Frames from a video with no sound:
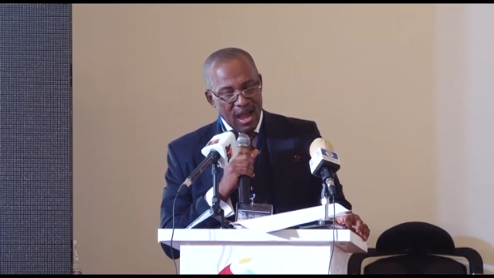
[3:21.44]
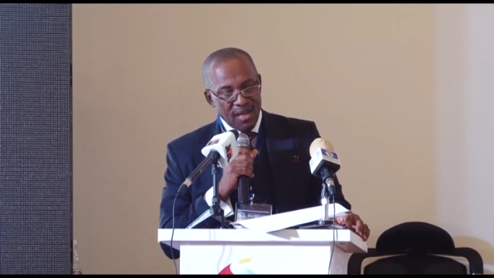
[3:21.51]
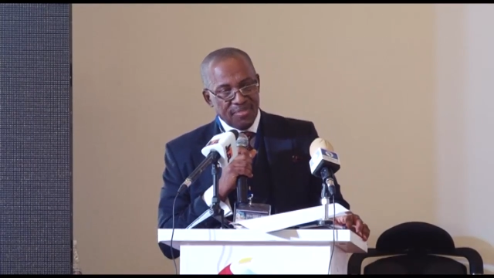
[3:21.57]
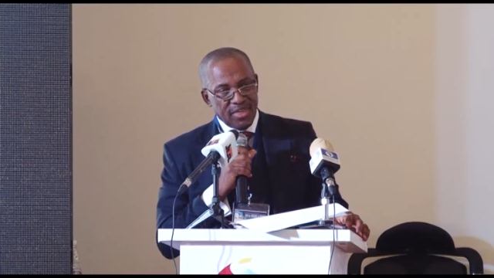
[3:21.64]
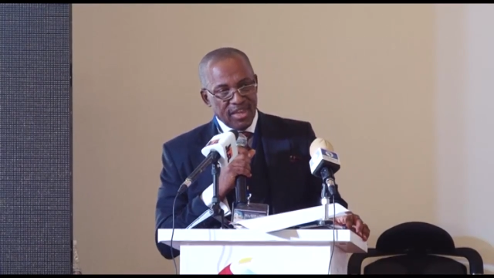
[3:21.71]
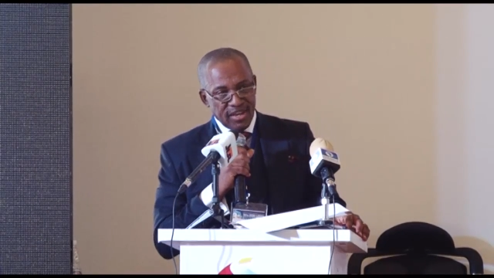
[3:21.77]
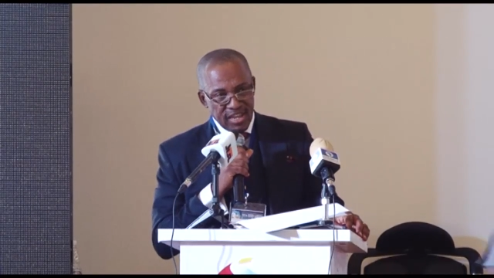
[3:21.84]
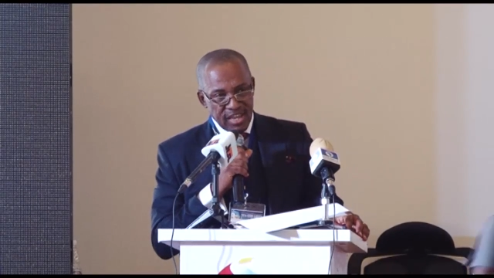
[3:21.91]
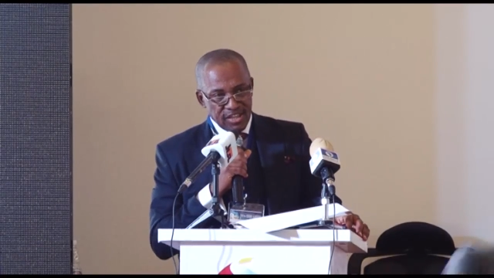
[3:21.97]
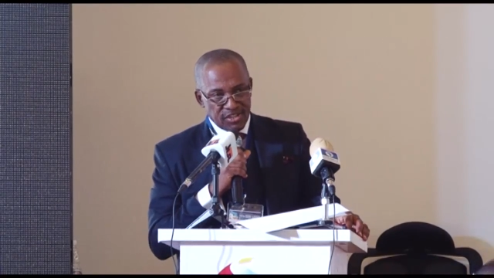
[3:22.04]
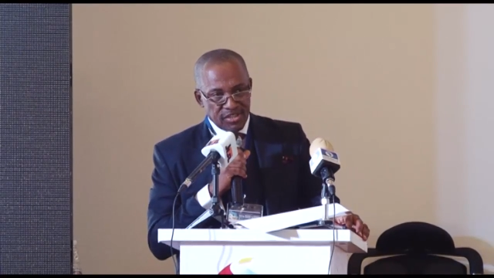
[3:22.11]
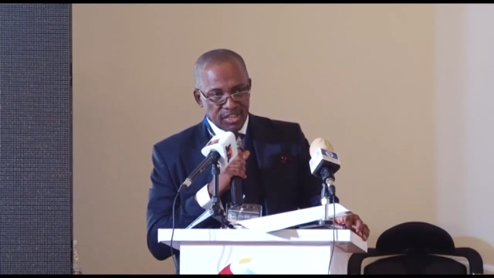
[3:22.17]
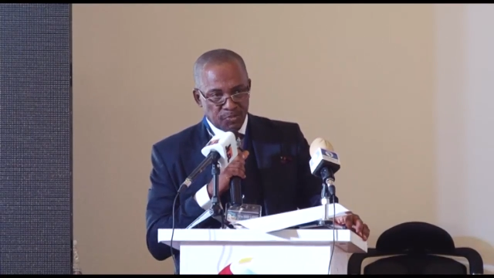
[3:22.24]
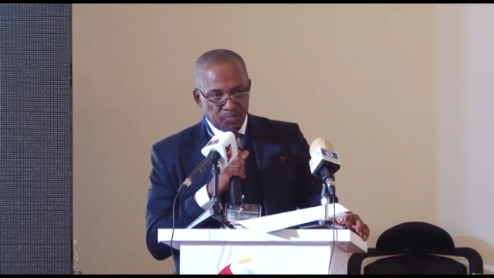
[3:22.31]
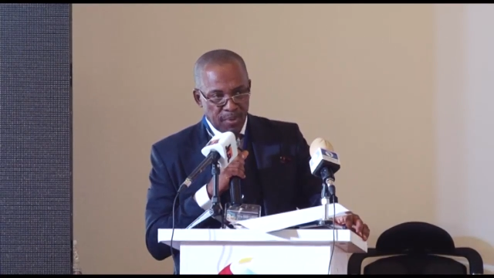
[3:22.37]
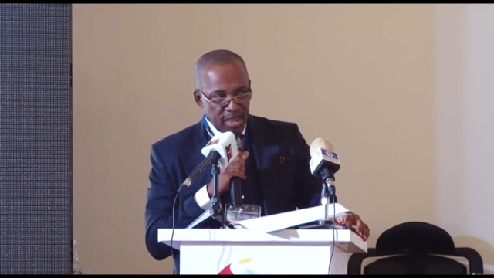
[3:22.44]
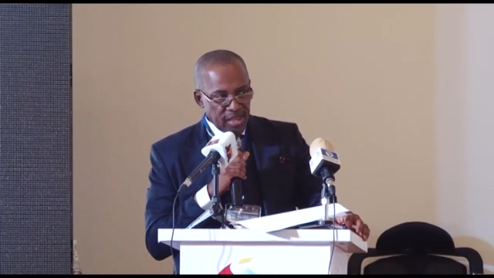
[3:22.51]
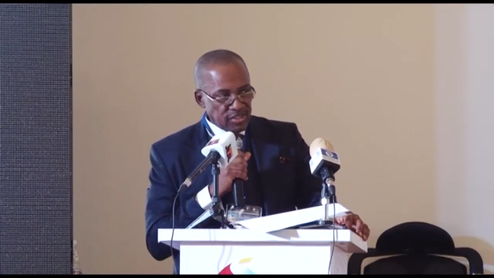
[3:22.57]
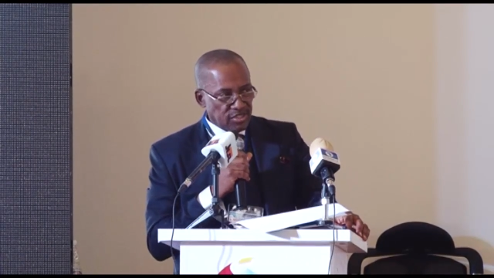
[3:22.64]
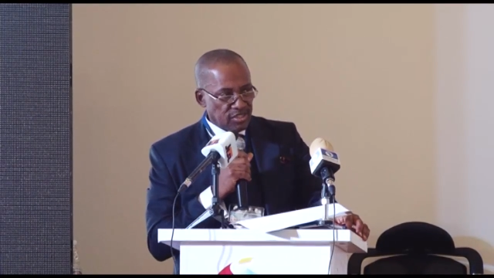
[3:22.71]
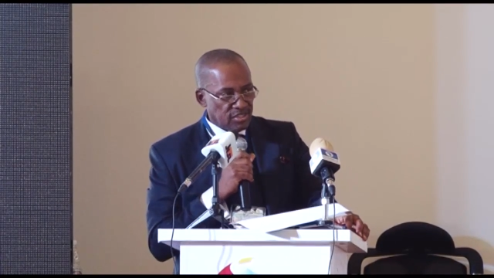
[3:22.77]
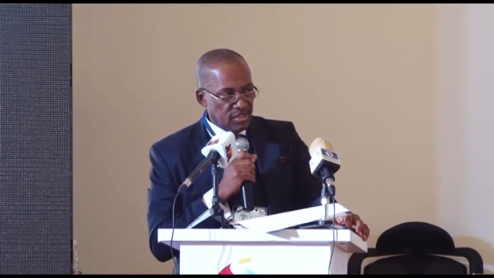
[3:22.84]
and they need the
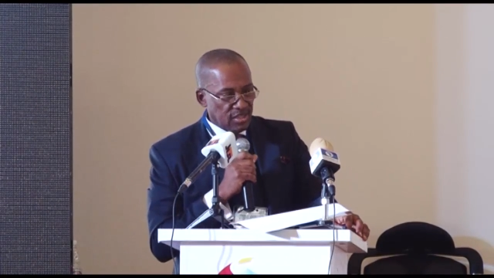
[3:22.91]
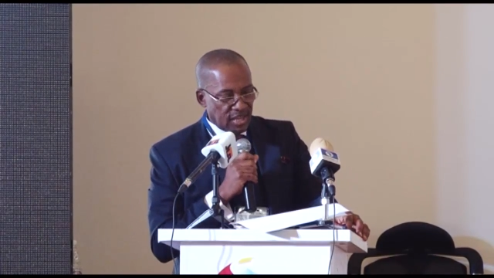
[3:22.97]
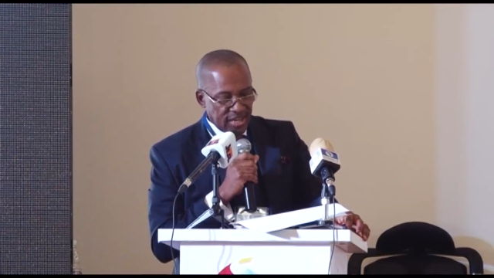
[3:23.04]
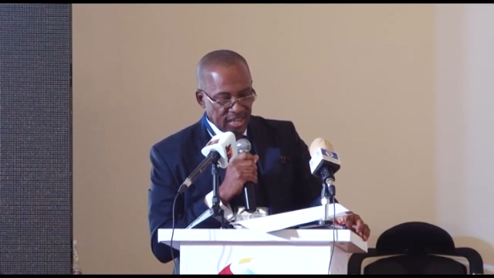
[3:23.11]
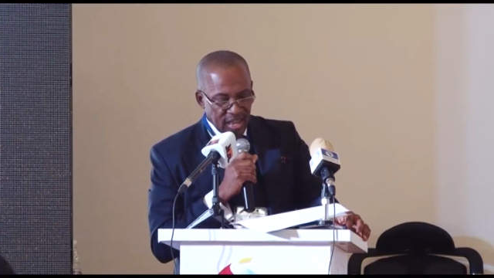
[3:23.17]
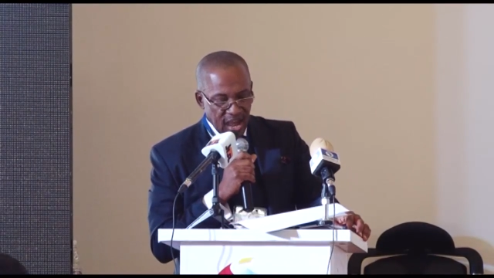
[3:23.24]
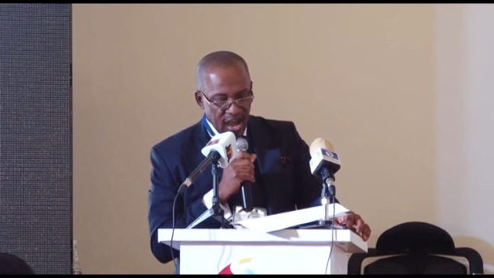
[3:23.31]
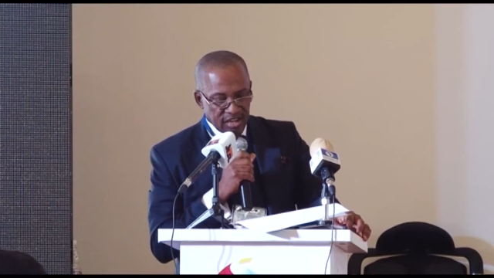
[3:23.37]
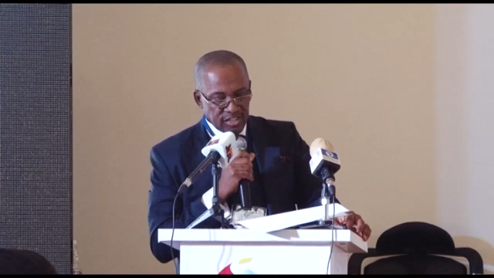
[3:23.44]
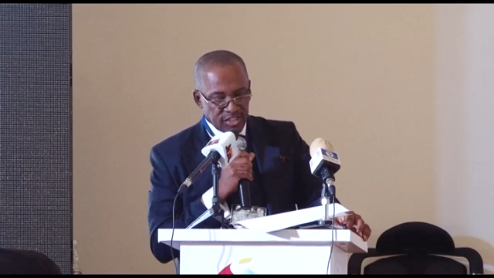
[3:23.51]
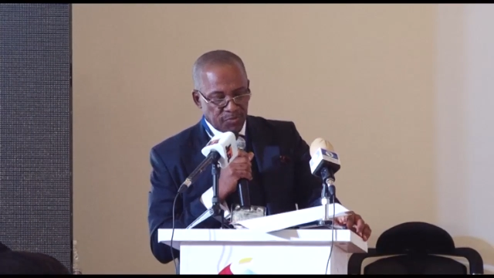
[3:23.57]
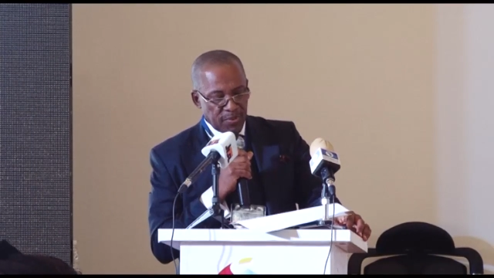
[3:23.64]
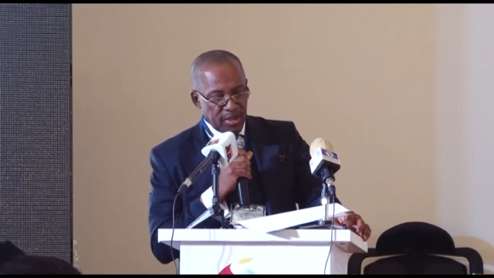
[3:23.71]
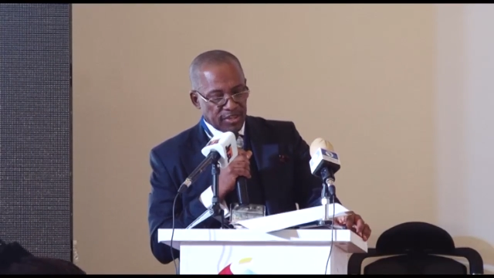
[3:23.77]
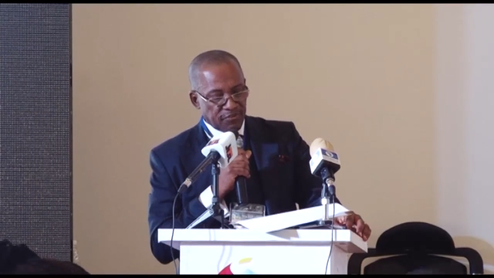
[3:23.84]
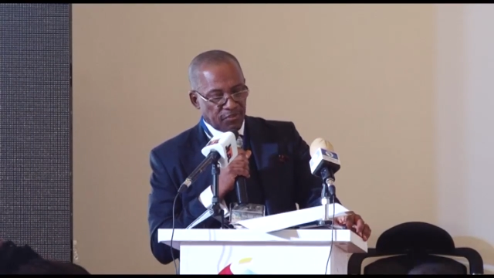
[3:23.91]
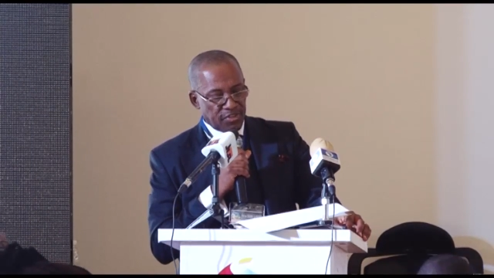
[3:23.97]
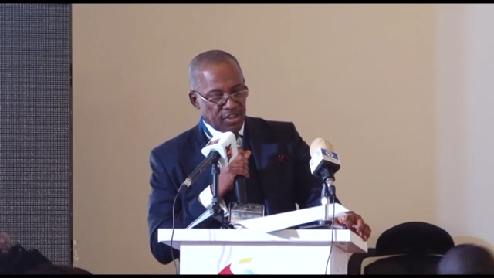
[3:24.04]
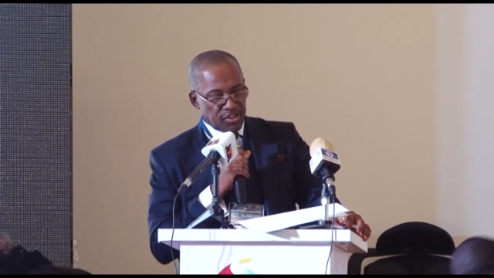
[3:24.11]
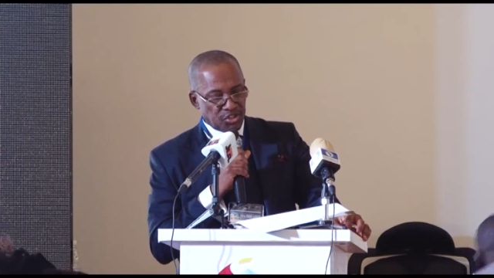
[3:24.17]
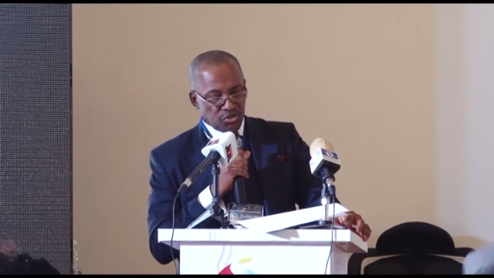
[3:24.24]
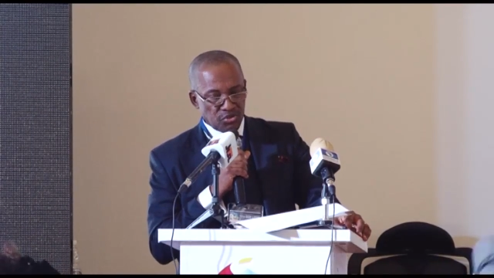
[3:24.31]
space and the garden space for
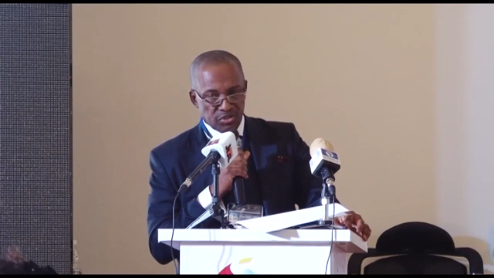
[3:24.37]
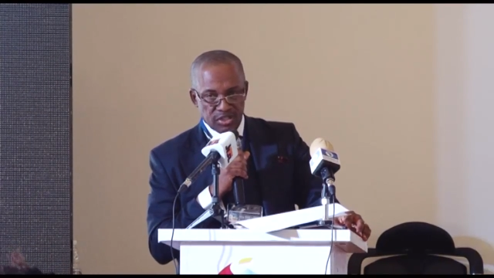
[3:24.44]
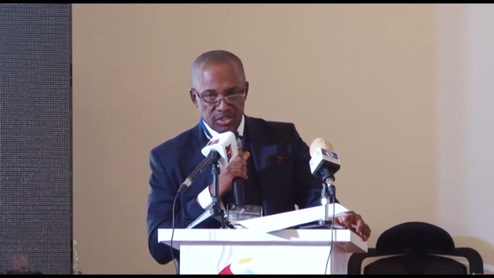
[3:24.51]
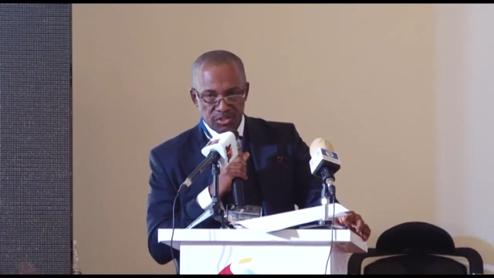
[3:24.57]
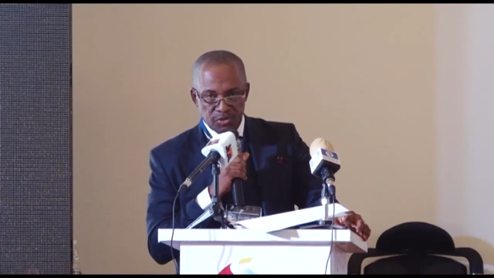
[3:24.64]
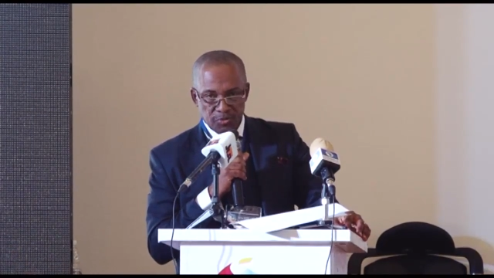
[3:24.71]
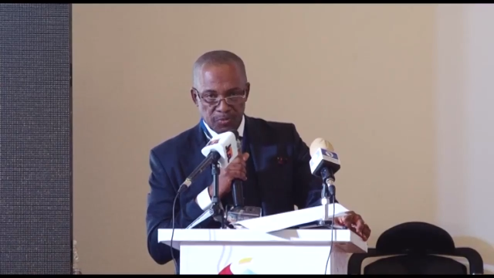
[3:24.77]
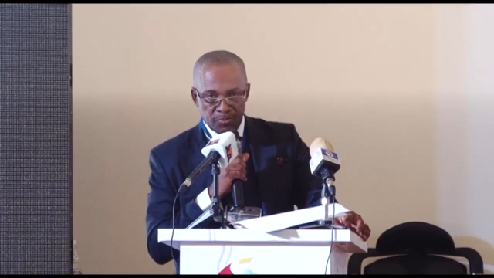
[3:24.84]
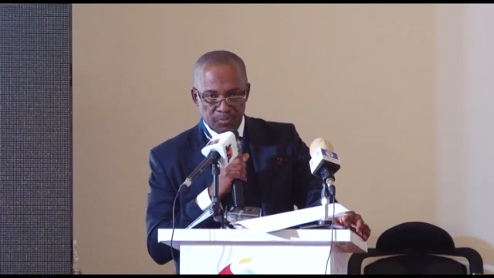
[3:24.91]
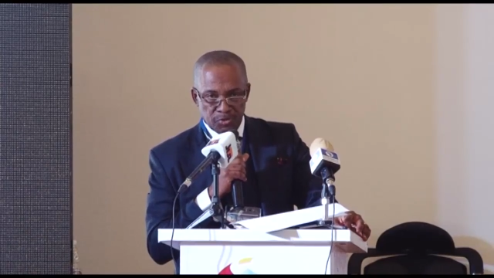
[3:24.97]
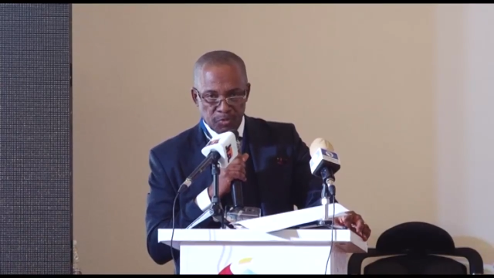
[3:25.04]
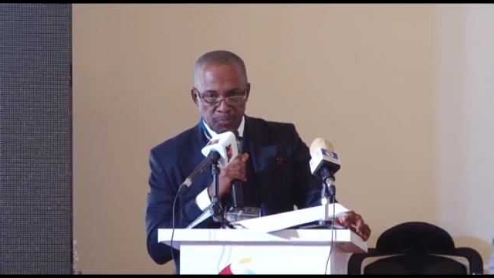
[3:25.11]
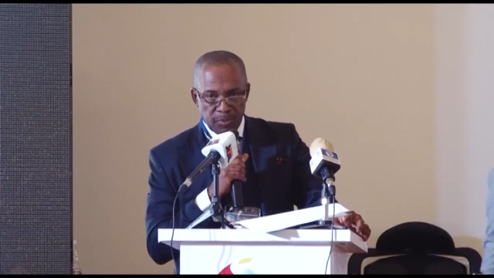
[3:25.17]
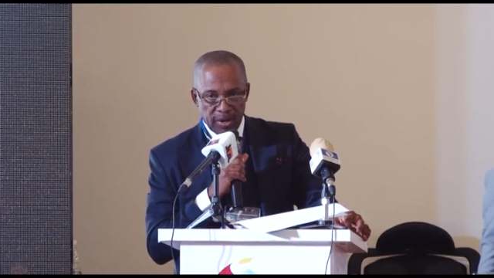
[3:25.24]
their children to